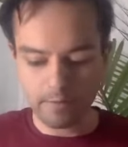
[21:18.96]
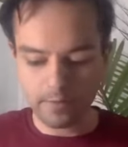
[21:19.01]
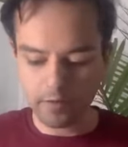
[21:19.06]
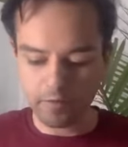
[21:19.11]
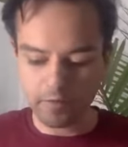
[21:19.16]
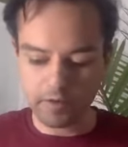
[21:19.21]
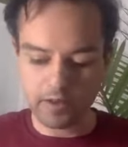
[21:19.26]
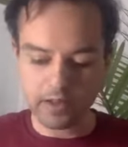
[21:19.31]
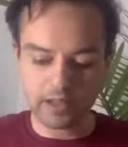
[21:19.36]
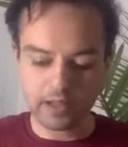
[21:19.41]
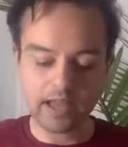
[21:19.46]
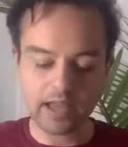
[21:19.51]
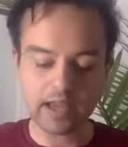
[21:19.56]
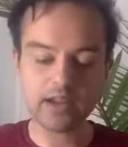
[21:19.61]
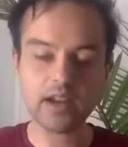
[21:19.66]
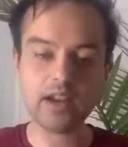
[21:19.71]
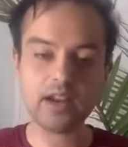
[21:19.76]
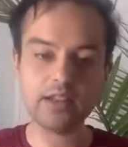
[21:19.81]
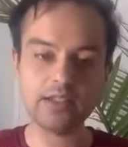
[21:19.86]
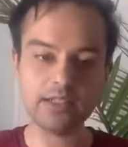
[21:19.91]
feeling
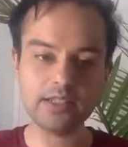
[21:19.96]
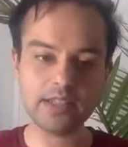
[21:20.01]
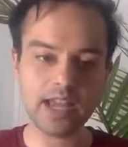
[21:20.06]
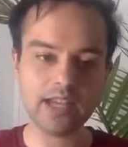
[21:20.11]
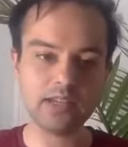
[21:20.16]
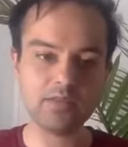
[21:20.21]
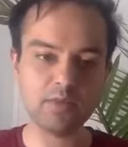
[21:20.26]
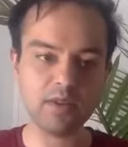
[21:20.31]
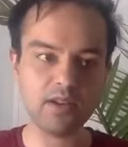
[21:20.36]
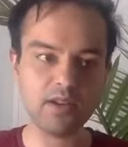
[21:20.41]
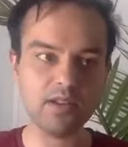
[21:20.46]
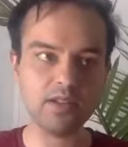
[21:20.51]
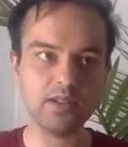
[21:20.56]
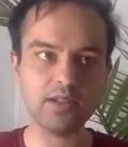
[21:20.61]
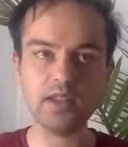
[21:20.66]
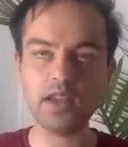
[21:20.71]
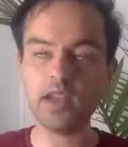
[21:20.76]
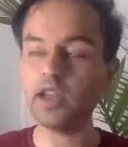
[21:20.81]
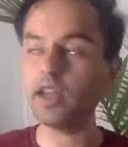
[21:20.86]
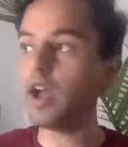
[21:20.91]
that contentment and
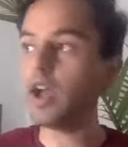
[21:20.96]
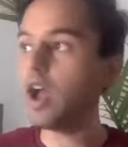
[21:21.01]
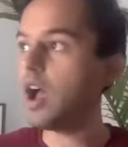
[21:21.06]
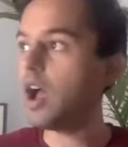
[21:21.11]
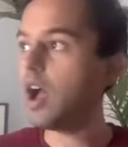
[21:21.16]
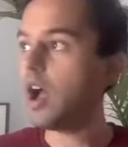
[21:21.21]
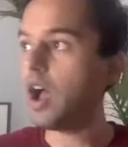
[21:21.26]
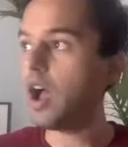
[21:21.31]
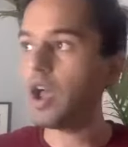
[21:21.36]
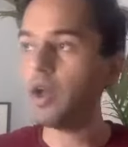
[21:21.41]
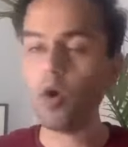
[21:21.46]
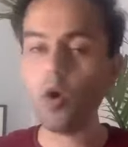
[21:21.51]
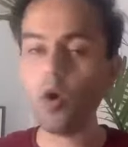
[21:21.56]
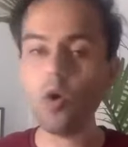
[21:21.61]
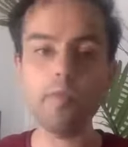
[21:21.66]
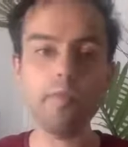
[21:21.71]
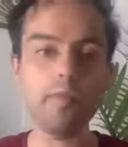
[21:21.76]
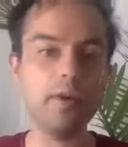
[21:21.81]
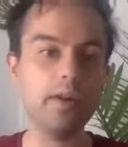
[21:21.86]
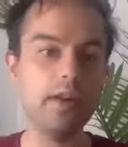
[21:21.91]
saying, I am
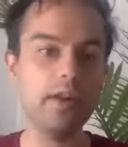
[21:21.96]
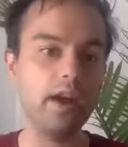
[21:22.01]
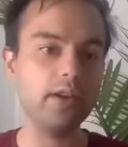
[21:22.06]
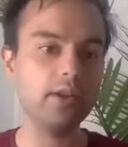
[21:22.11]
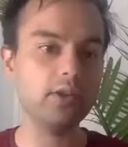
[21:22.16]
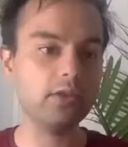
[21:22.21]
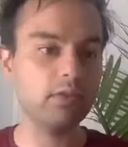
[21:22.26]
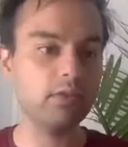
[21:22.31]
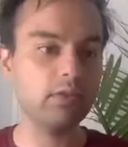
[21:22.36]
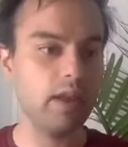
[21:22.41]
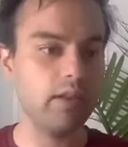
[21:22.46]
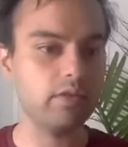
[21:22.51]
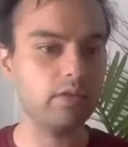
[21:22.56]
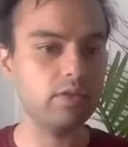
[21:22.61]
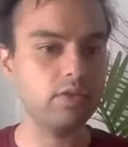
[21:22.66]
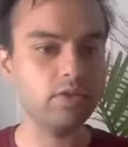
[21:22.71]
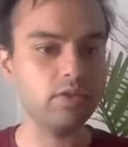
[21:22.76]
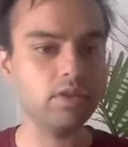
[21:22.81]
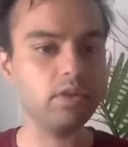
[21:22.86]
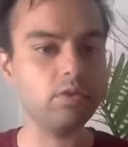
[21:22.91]
open, I surrender
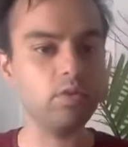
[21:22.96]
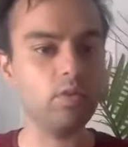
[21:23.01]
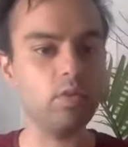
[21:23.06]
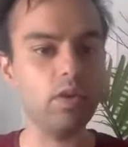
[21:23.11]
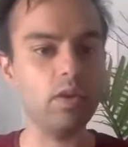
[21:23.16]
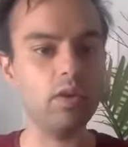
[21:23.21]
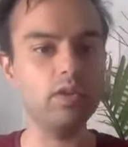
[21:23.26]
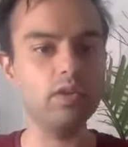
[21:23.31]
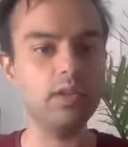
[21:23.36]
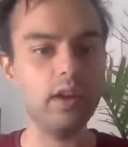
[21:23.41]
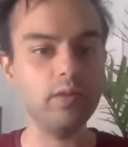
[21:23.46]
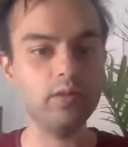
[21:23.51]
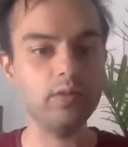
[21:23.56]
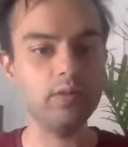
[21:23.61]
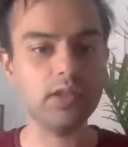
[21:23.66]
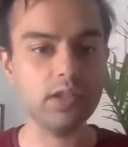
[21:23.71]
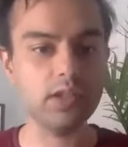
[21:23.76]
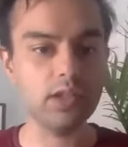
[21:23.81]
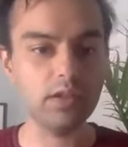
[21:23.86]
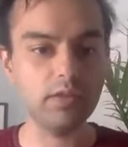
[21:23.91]
to this world, I
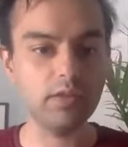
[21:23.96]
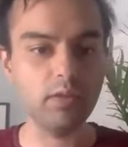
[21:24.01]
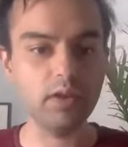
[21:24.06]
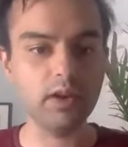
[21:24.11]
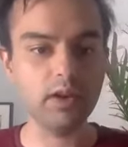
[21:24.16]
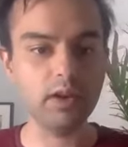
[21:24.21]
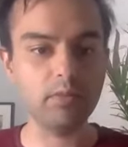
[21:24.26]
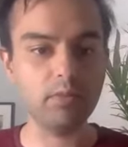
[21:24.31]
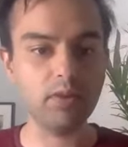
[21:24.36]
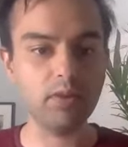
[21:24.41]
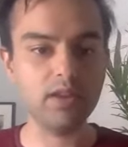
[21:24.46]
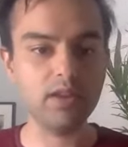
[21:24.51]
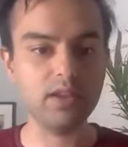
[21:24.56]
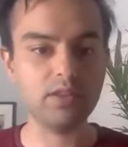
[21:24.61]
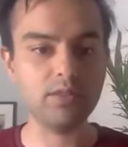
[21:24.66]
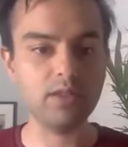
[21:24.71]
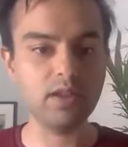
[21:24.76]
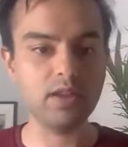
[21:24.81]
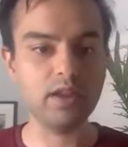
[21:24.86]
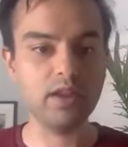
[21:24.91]
receive what it brings
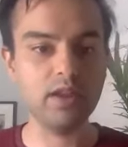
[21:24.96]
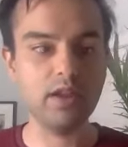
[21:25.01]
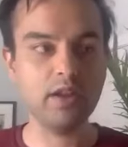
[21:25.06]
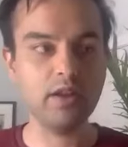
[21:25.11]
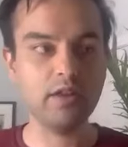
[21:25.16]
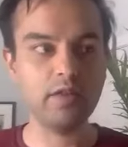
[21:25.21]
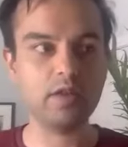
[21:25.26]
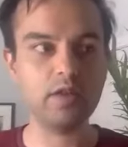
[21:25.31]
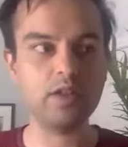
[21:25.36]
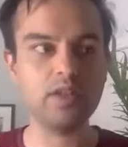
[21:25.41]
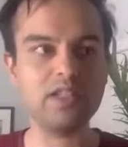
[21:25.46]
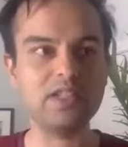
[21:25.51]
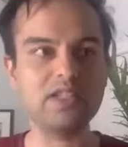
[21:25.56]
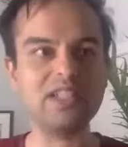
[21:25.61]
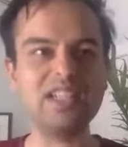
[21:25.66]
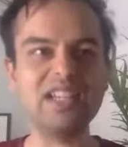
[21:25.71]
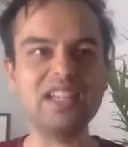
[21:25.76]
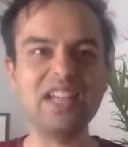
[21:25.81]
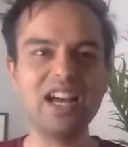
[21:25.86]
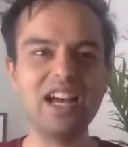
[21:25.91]
me,
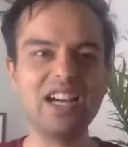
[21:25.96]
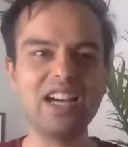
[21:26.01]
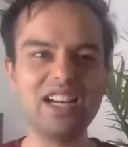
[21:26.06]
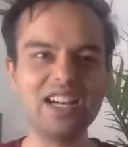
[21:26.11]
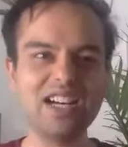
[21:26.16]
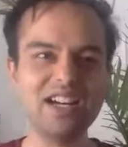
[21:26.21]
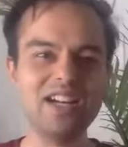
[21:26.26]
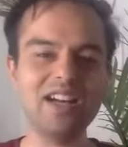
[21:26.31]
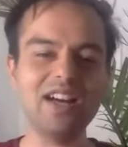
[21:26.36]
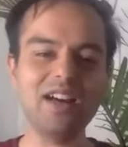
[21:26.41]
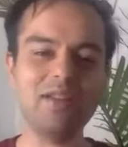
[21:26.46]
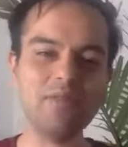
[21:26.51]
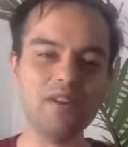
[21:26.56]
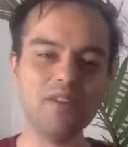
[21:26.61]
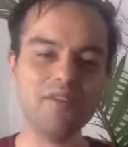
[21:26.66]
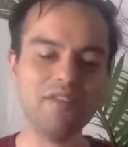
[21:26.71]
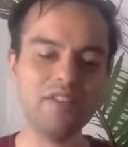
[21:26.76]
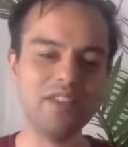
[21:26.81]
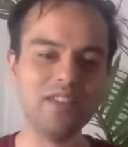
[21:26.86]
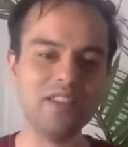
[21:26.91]
versus, I'm
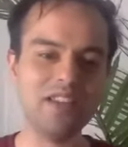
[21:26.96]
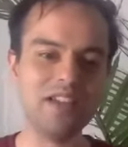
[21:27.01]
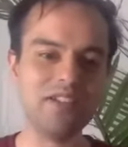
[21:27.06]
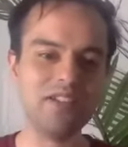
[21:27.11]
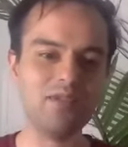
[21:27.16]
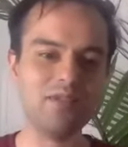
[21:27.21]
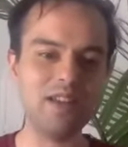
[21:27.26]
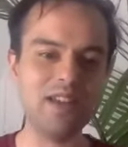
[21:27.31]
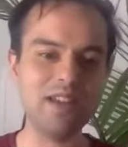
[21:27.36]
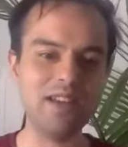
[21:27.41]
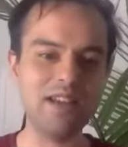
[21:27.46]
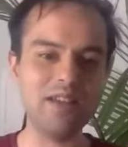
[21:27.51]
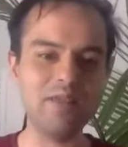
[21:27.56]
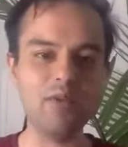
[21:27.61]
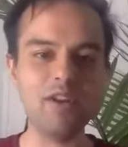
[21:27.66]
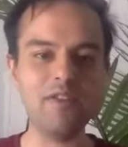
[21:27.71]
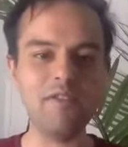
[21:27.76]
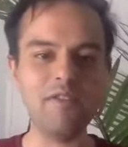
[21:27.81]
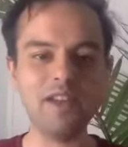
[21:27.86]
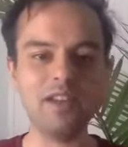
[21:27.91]
not feeling that great.
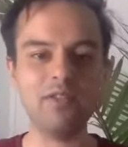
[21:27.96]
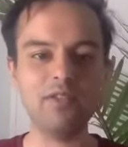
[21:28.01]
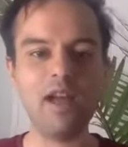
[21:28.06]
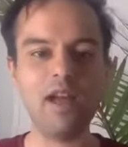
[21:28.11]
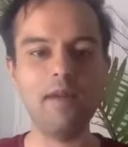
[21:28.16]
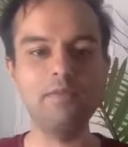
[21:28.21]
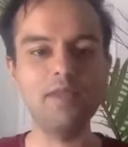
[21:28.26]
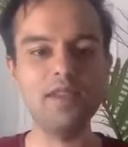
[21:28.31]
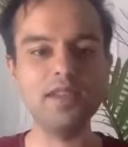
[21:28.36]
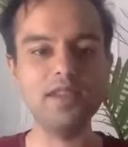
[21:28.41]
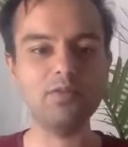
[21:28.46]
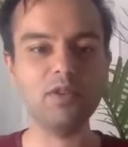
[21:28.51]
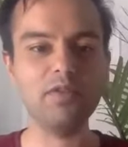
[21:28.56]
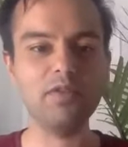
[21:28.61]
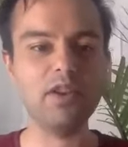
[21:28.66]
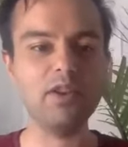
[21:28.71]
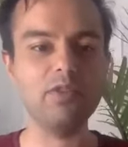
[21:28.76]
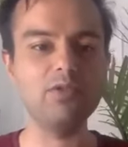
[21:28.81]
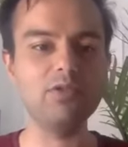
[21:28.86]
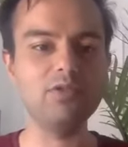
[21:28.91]
What if I grab this? What
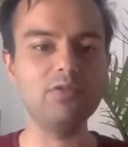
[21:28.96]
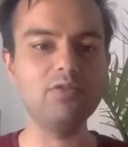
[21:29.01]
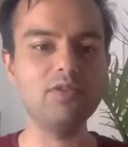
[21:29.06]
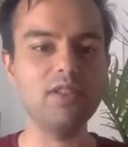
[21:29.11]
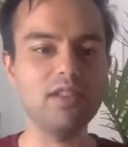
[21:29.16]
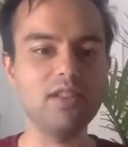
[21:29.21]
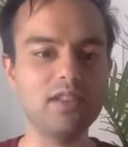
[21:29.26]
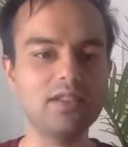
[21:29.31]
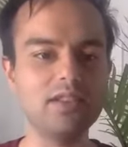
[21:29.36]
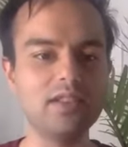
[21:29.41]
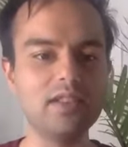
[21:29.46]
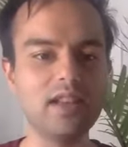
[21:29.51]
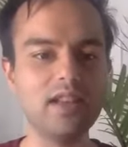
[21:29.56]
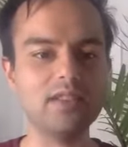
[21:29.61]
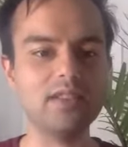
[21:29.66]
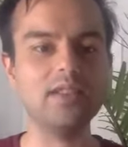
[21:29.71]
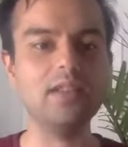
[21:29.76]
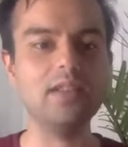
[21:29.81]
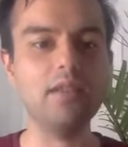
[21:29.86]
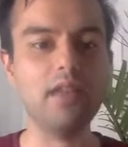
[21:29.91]
if I go do this? And
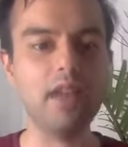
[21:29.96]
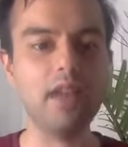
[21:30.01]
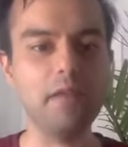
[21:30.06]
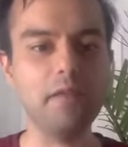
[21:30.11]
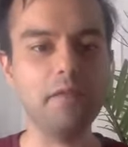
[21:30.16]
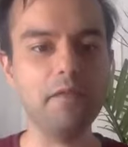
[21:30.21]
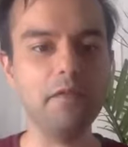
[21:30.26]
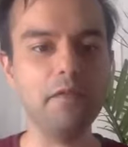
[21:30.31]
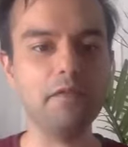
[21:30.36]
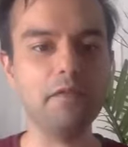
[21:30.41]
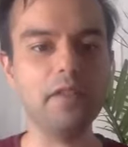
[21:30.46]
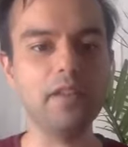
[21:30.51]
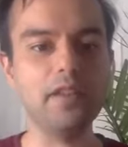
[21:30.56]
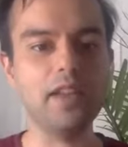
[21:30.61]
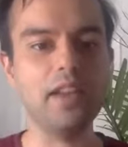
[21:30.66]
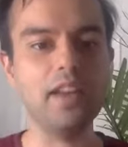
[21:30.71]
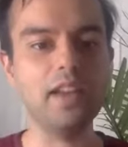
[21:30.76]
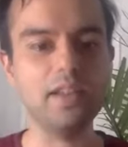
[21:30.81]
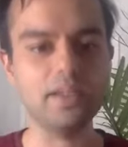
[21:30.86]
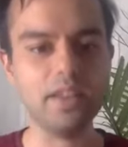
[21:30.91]
that's going to help fulfill
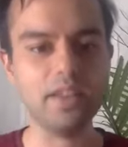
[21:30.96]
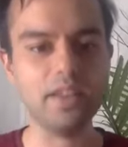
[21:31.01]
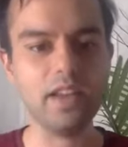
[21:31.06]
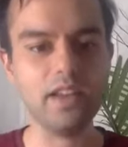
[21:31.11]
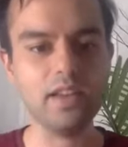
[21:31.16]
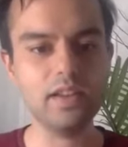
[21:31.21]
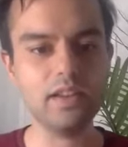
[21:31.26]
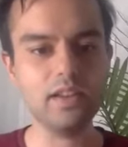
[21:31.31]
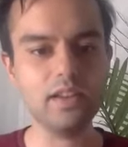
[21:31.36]
that anxiety.